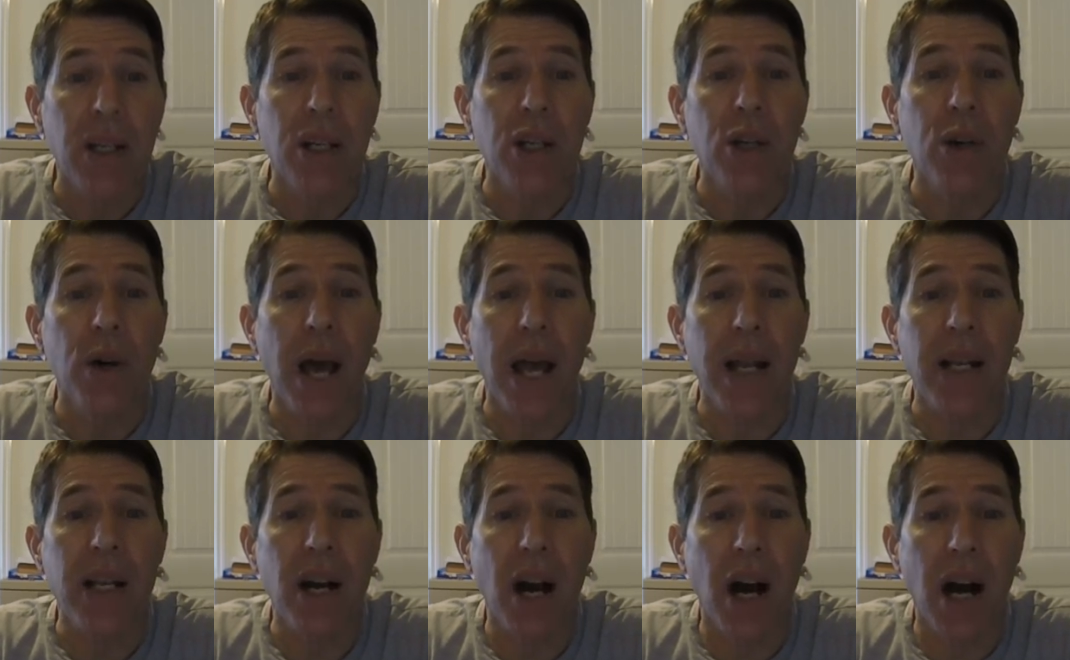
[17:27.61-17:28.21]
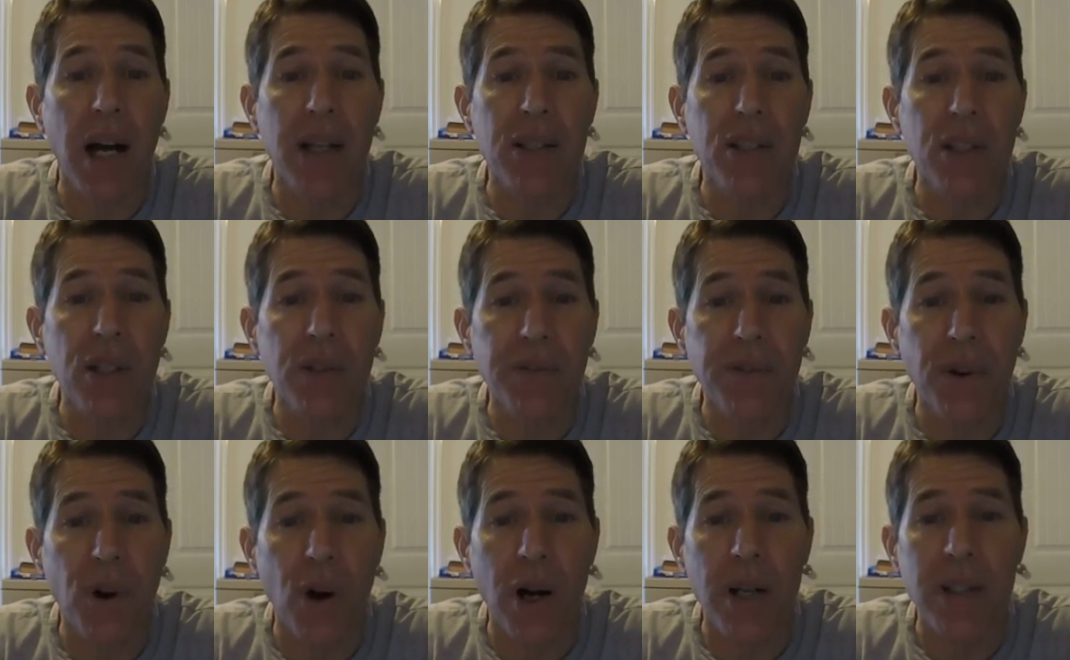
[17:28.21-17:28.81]
who had gone so
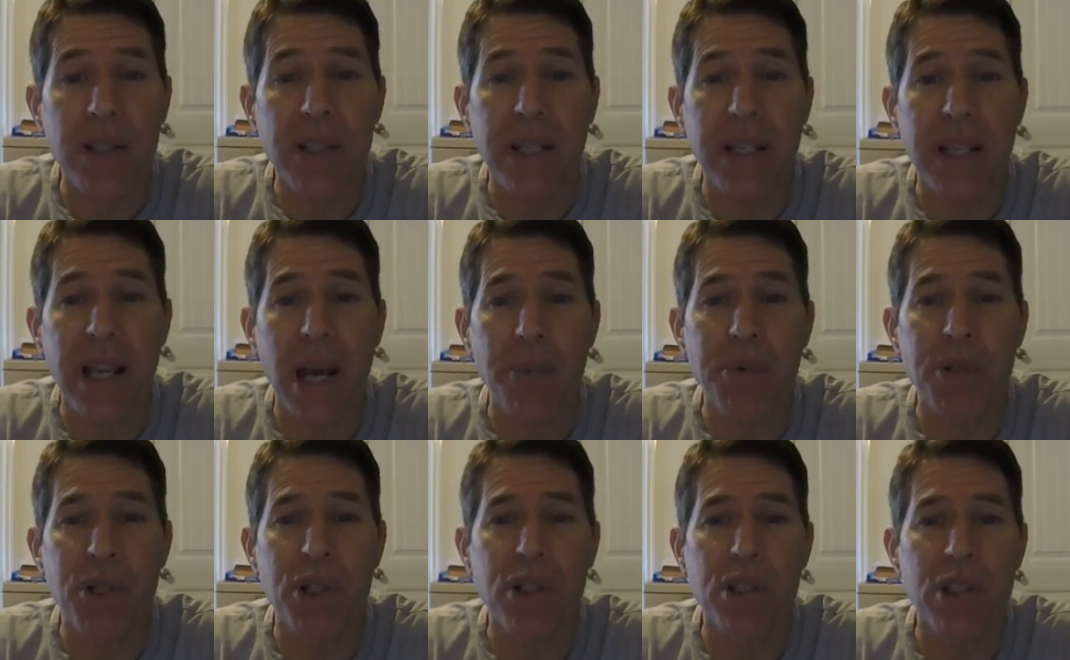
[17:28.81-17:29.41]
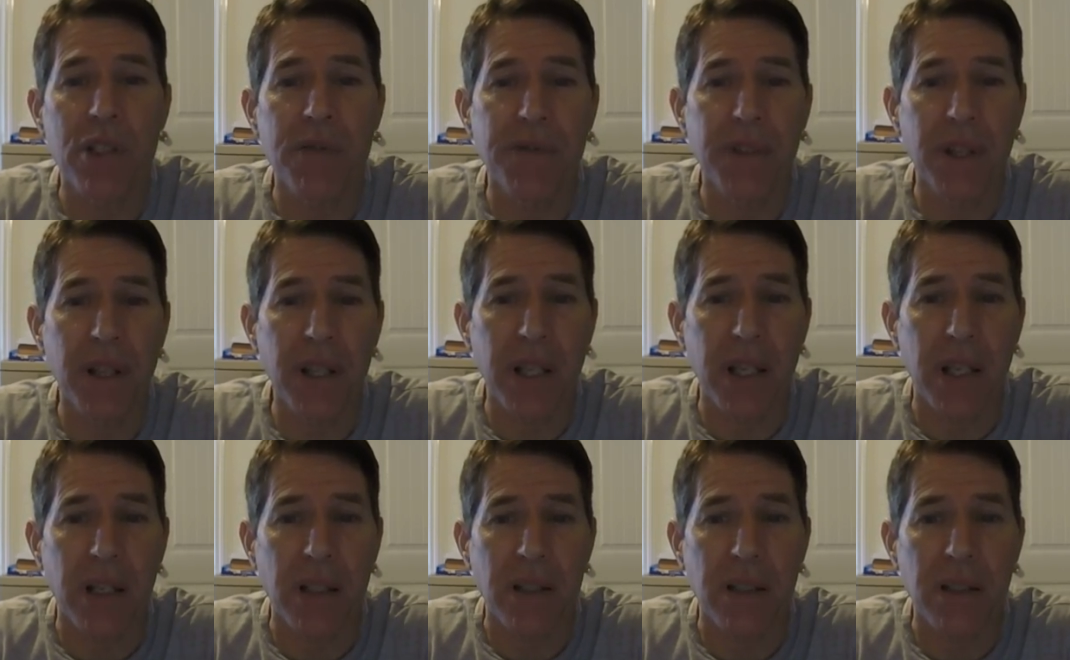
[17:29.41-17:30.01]
far as to capture
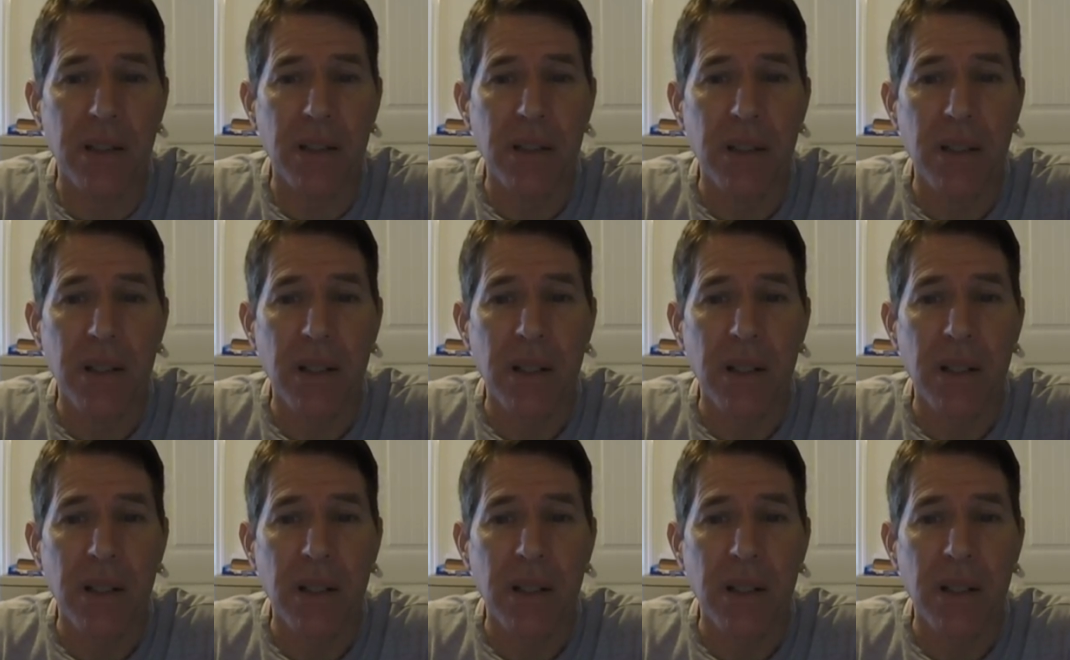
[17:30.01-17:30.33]
civilians